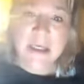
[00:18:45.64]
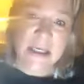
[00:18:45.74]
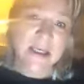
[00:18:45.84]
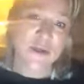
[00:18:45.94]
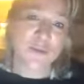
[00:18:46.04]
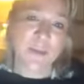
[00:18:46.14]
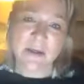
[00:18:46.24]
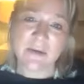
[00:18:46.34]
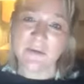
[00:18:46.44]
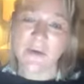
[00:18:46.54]
need to be
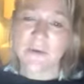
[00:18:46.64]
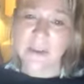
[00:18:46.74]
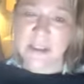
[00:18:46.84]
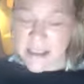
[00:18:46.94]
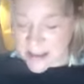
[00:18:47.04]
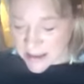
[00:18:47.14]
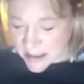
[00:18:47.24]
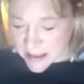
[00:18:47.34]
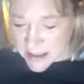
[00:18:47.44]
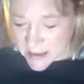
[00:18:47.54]
involved in
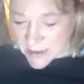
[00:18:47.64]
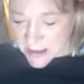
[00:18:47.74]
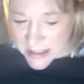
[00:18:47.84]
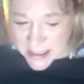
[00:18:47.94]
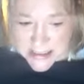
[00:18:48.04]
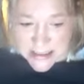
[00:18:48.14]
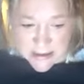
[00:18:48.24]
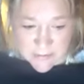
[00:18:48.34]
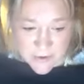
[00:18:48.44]
anything negative.